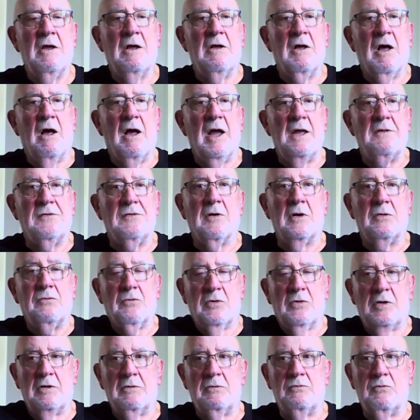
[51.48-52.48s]
I thought,
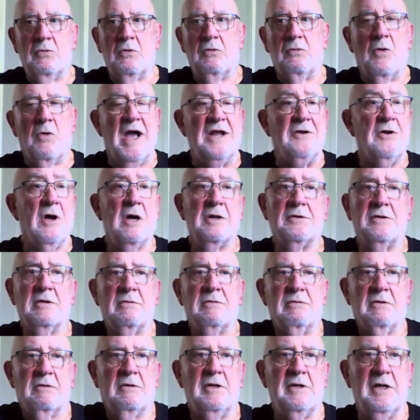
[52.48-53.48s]
well, why not?
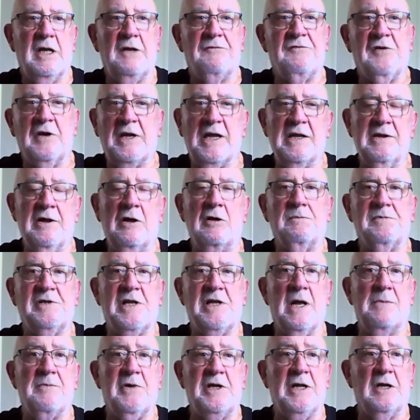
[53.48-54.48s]
If it can help
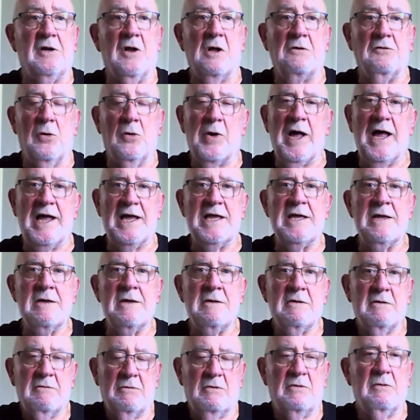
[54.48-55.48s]
somebody along the way,
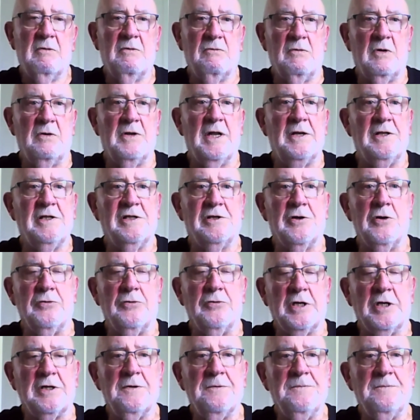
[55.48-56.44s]
well, let's do it.